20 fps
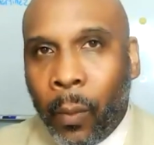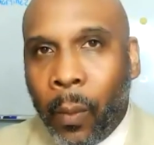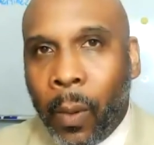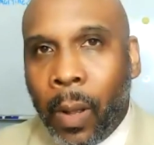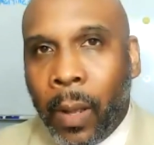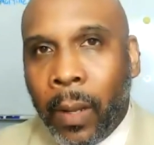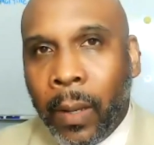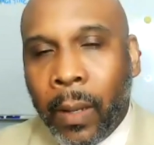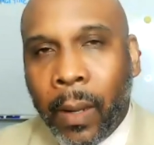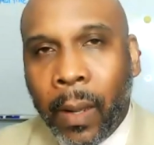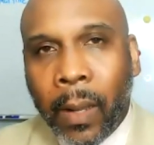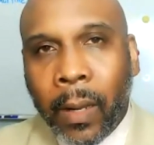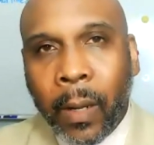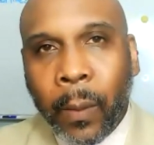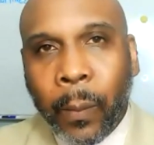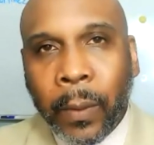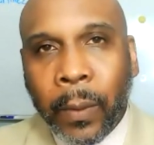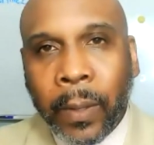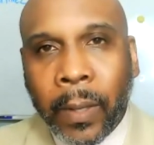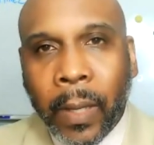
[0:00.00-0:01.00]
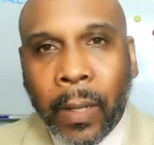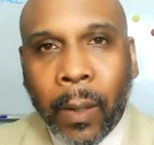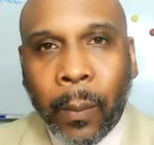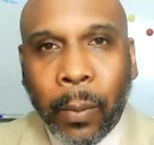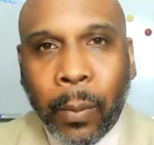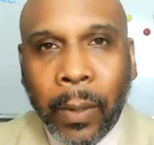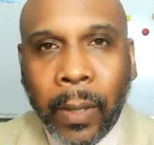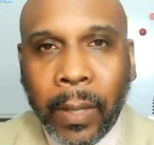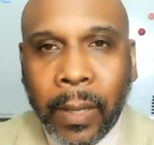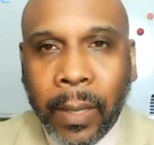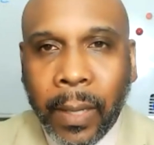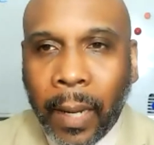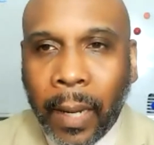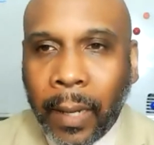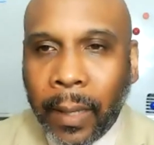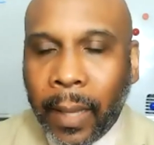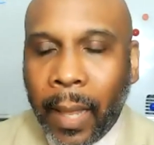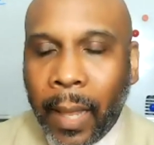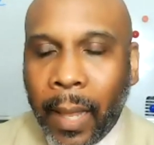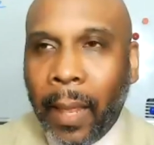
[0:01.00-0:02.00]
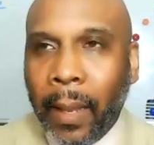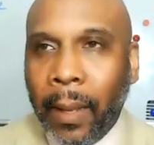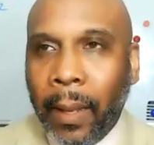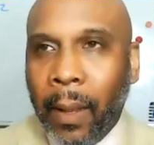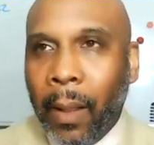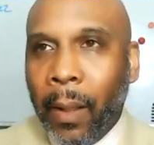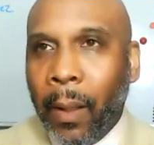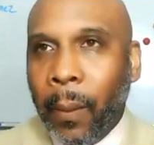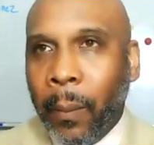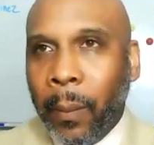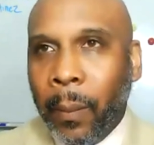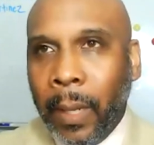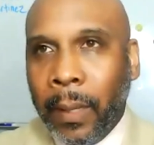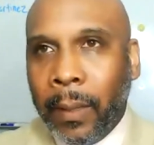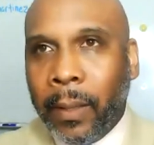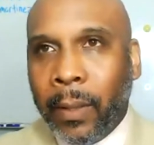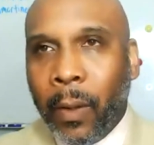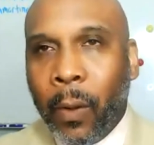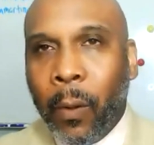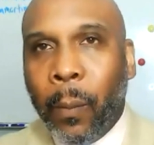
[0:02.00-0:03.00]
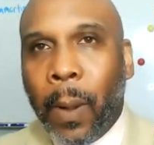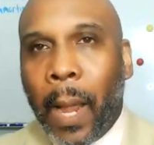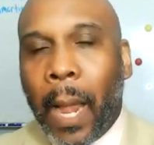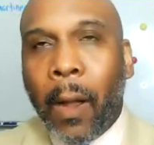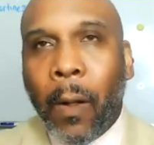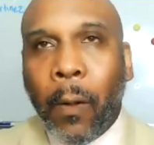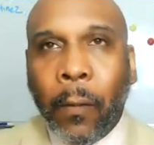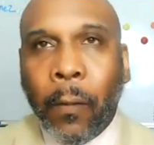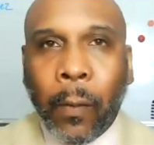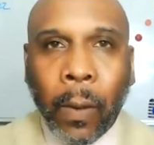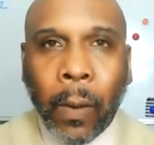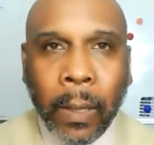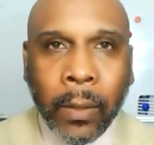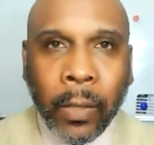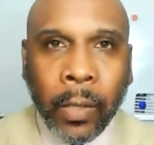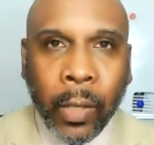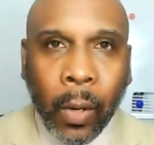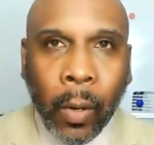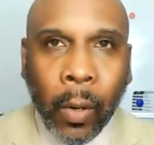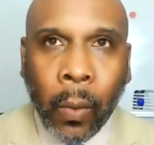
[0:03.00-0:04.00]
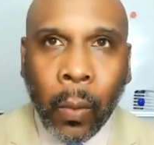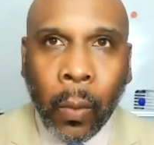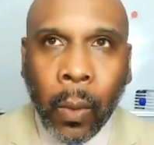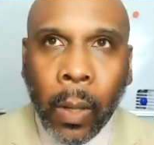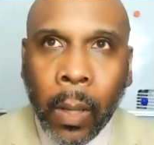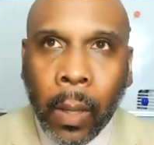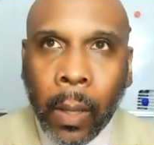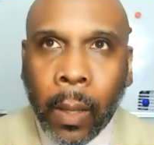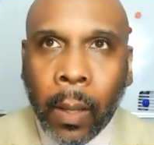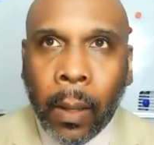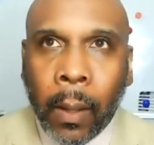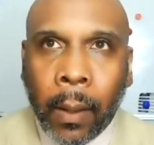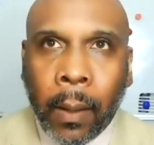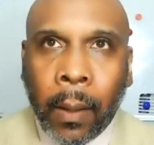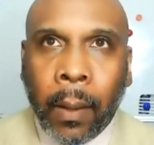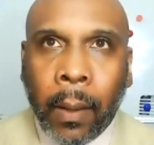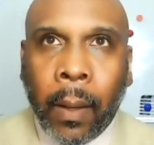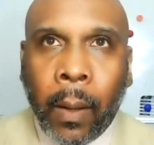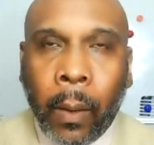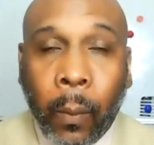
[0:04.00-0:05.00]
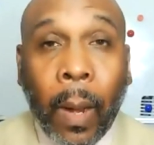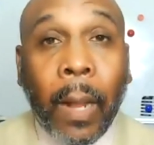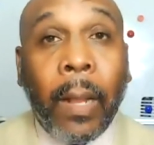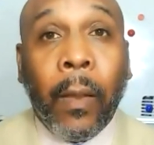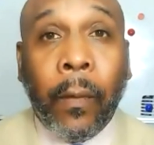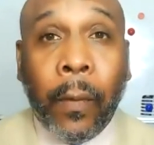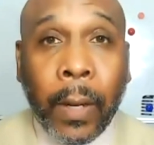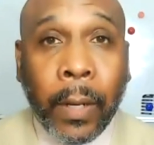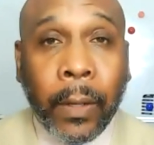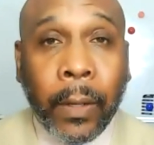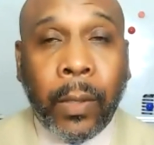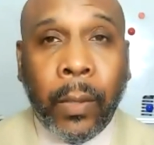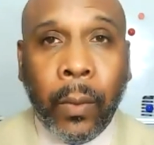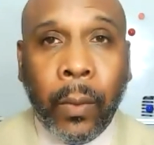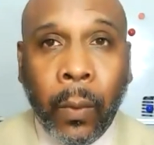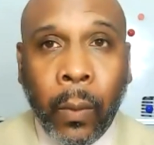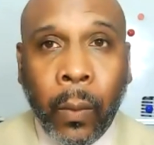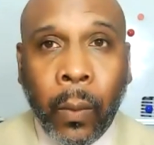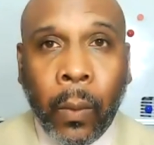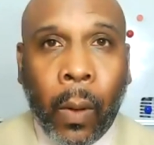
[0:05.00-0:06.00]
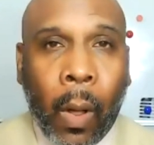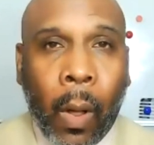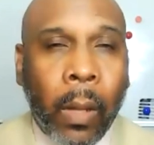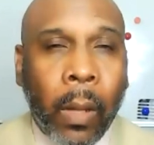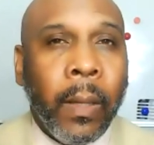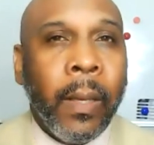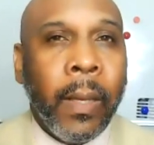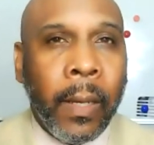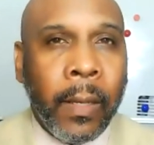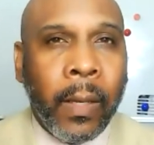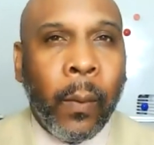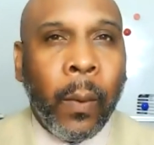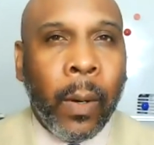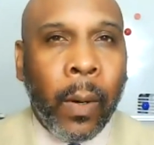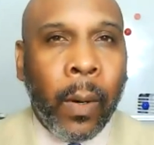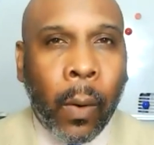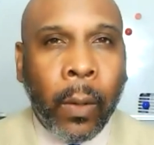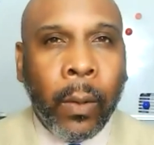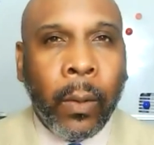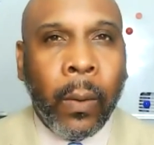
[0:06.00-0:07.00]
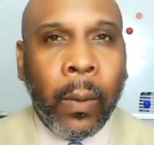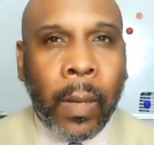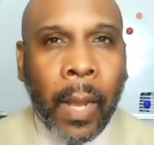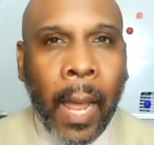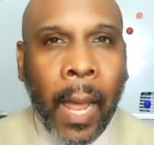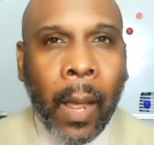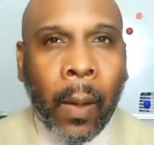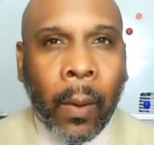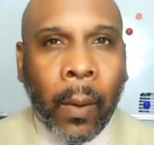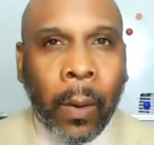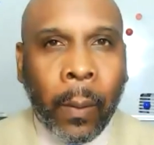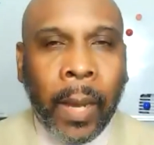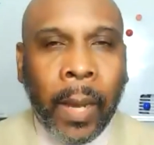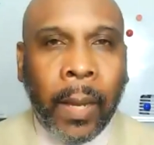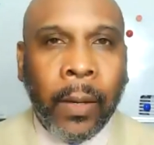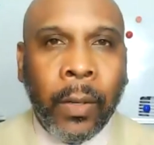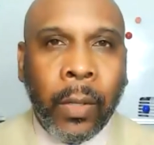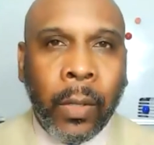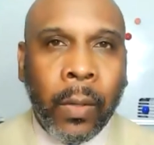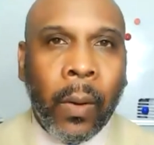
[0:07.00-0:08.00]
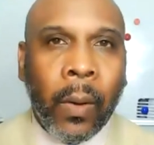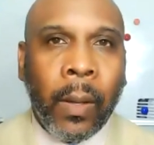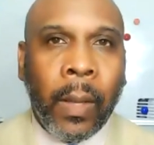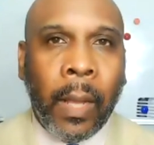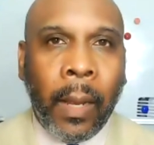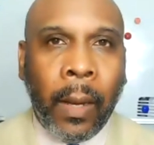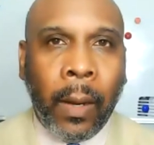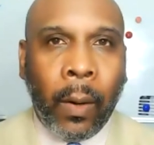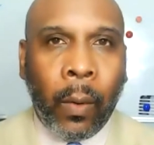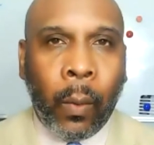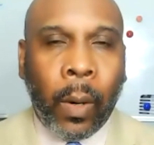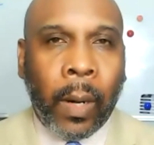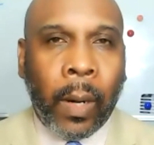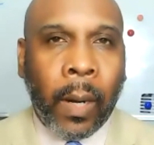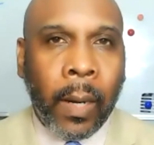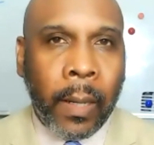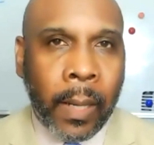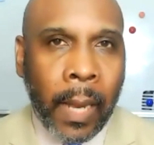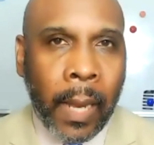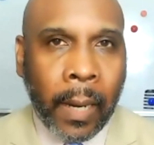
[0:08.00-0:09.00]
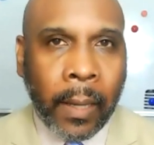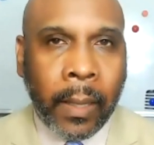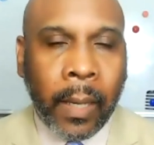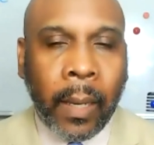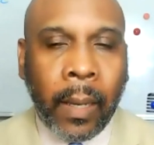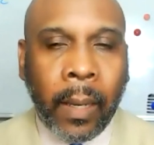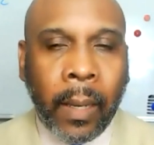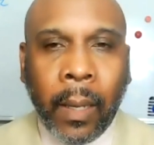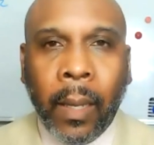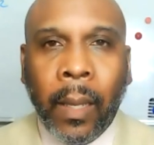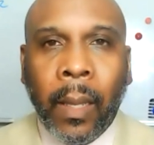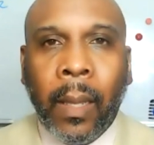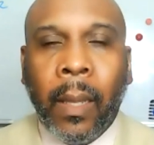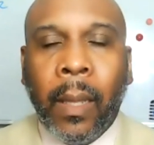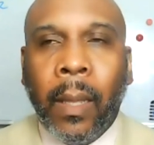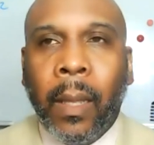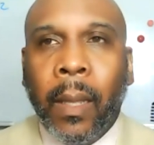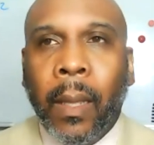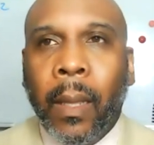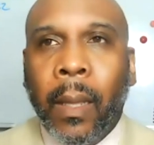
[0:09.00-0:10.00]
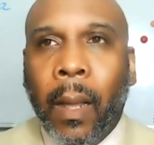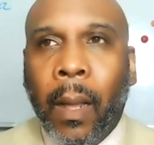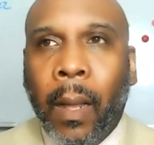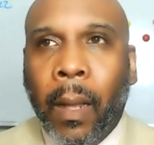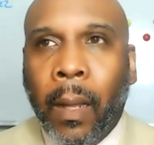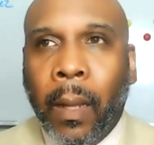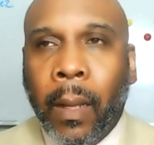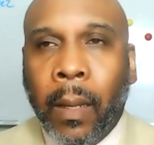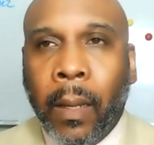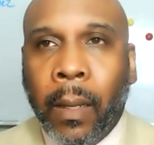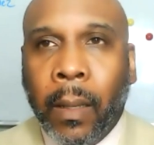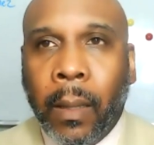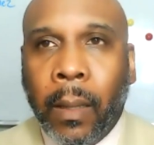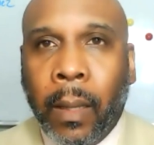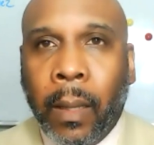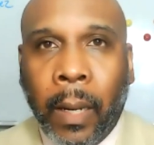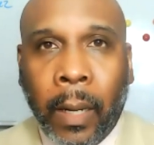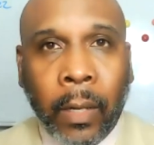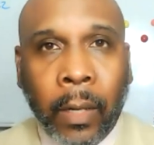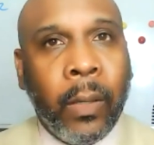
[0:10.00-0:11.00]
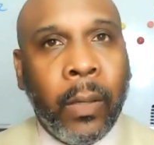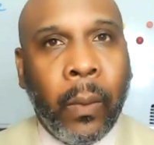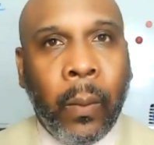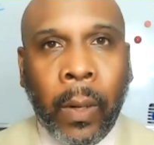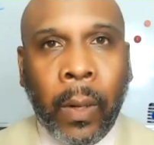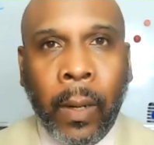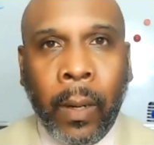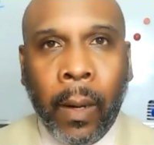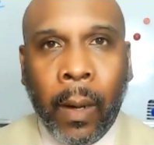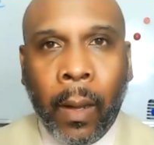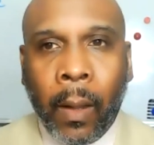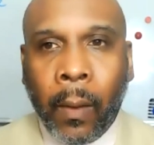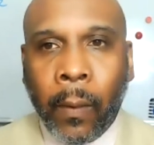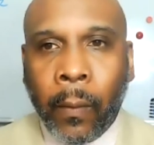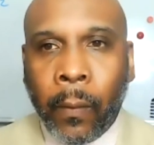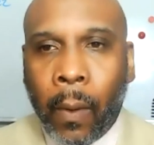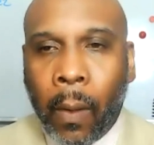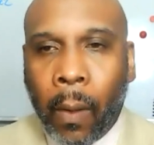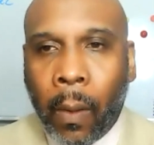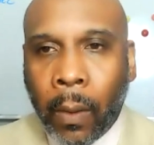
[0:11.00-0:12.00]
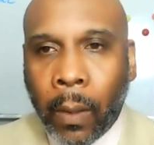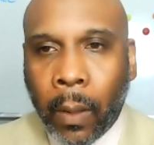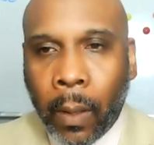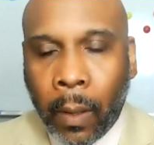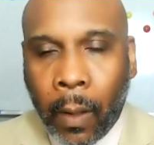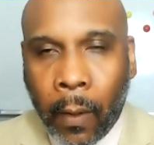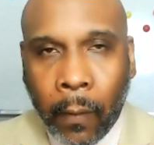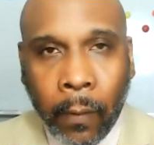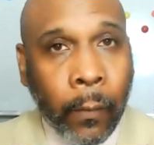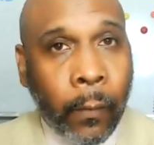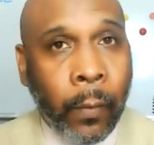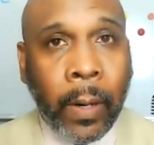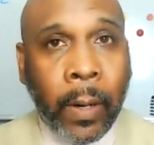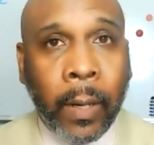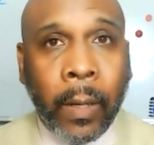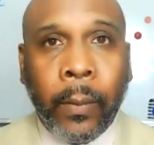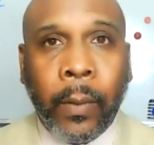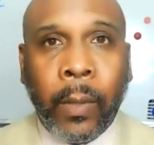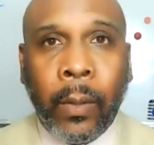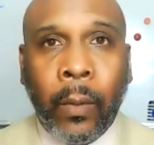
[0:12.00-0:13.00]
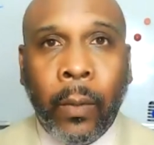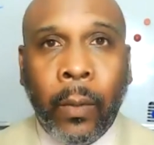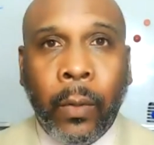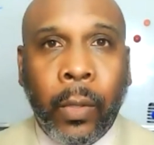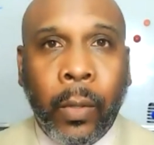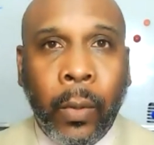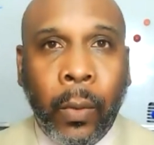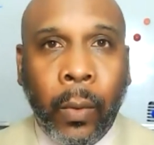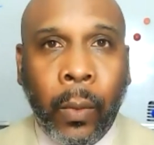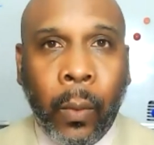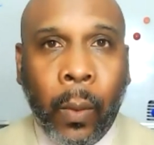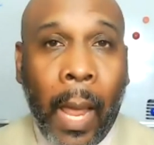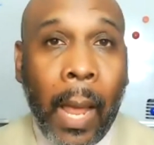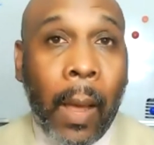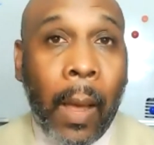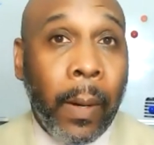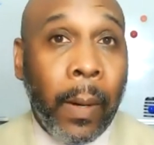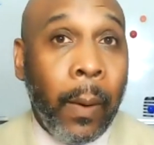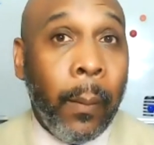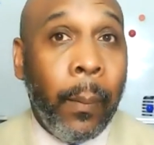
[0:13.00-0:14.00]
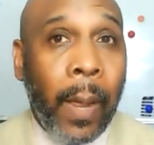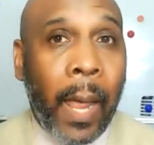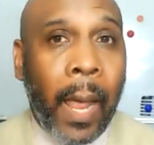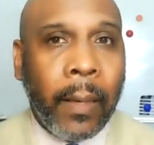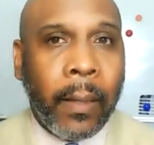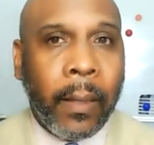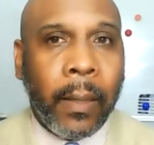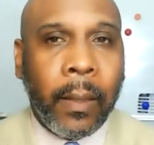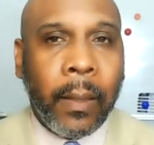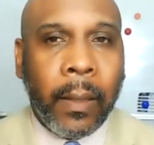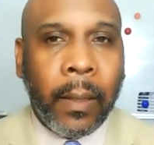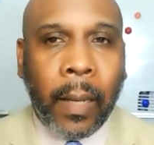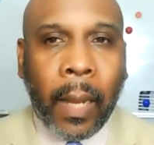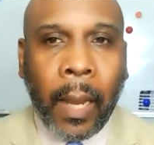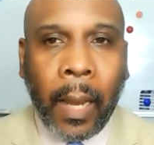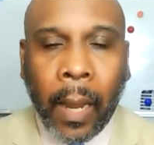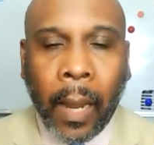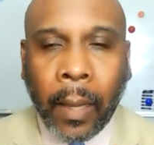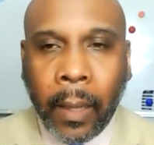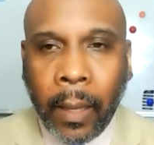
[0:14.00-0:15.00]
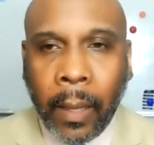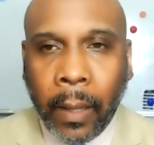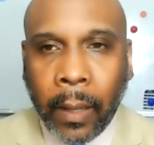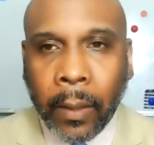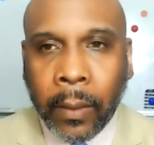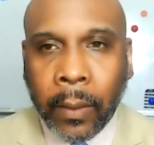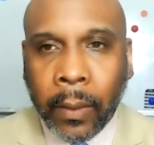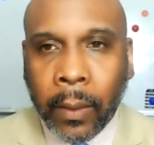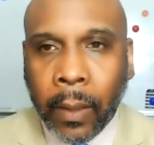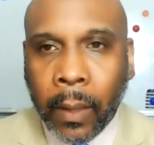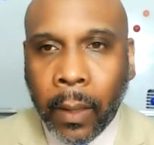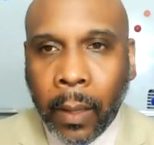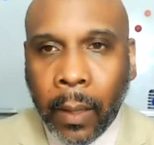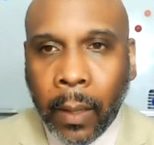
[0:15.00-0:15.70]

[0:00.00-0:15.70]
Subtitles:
100% appreciate that. It's so powerful and it's so relevant to all the things that we're going through now, and making sure that we're connecting the history of all of the freedom suits to how it impacts us today, I think is